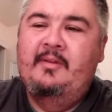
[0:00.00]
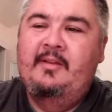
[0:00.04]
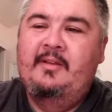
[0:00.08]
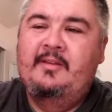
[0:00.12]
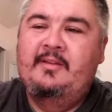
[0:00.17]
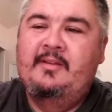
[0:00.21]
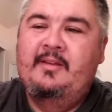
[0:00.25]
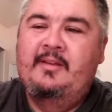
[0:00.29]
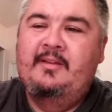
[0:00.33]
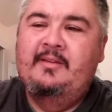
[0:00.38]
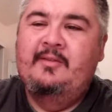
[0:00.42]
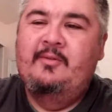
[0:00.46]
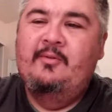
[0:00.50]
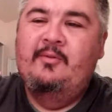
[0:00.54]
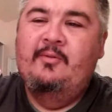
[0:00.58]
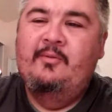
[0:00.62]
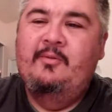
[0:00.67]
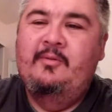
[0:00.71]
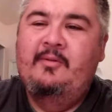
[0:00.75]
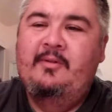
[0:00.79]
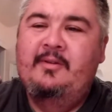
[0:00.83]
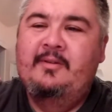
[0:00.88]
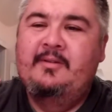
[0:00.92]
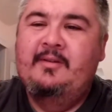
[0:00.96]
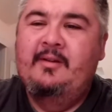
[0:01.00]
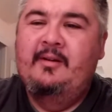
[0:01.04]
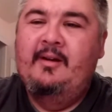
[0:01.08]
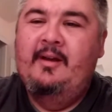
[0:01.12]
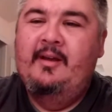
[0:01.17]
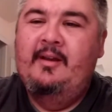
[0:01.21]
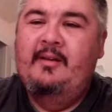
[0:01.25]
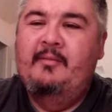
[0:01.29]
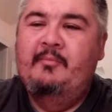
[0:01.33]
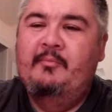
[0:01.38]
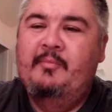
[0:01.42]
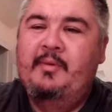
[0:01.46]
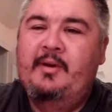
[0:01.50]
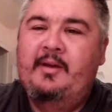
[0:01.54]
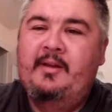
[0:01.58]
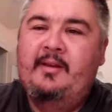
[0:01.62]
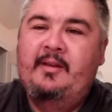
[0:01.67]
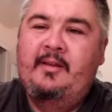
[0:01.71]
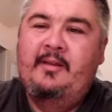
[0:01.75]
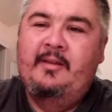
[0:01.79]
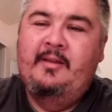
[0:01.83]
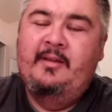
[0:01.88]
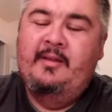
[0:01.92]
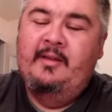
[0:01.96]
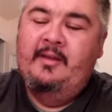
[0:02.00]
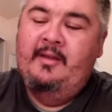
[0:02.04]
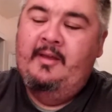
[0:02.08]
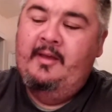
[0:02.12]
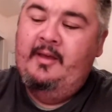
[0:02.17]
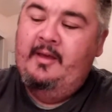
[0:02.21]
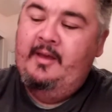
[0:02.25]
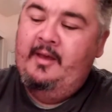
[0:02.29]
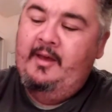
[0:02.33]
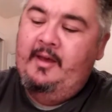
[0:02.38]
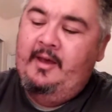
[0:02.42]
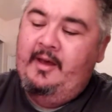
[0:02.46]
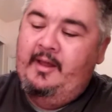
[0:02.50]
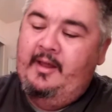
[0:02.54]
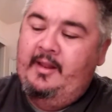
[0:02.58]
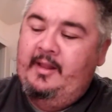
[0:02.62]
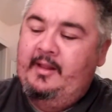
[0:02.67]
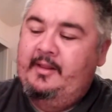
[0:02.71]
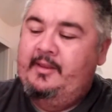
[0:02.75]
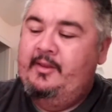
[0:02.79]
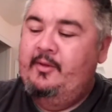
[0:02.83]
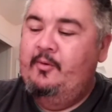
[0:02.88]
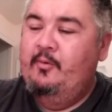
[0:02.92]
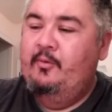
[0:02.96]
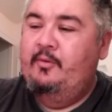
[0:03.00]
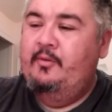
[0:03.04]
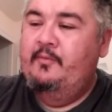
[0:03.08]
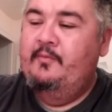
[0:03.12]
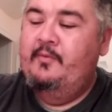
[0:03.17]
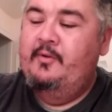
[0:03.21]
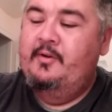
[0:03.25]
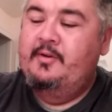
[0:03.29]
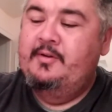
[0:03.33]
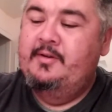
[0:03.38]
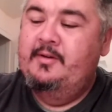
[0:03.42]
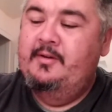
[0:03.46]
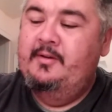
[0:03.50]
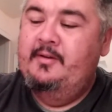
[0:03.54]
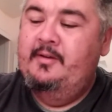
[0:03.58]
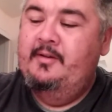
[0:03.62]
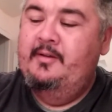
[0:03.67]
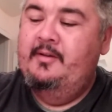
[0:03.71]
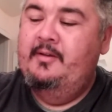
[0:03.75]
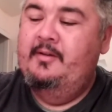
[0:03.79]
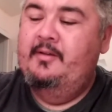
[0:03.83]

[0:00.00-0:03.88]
it's cool. It's alright, but I like the older version.